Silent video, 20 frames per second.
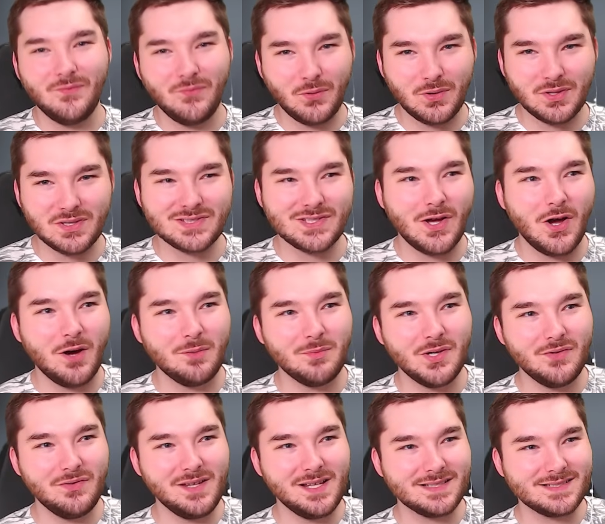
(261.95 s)
for a Saw
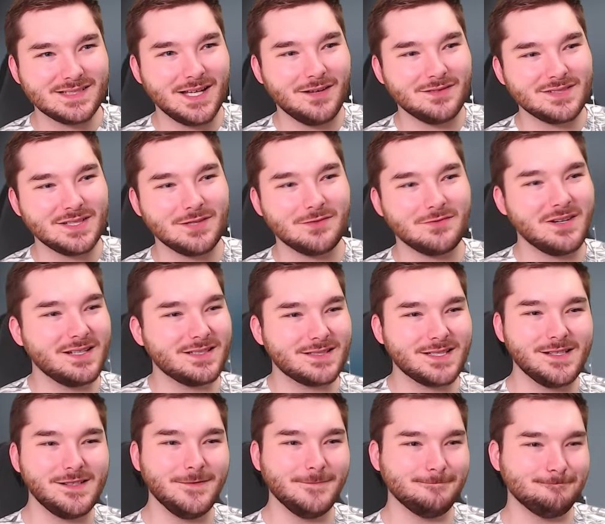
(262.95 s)
movie. It sounds
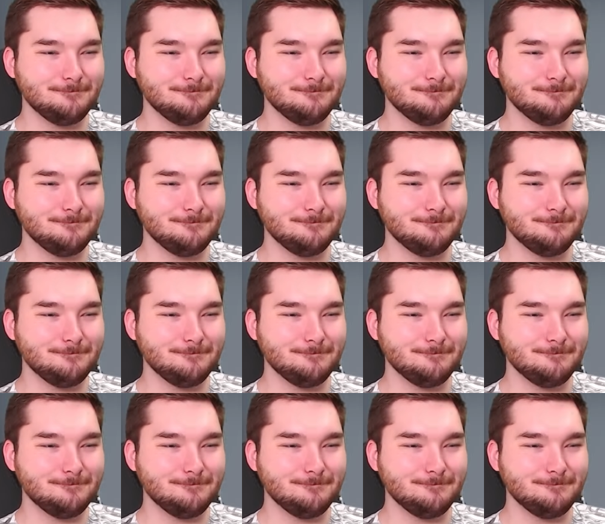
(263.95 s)
interesting.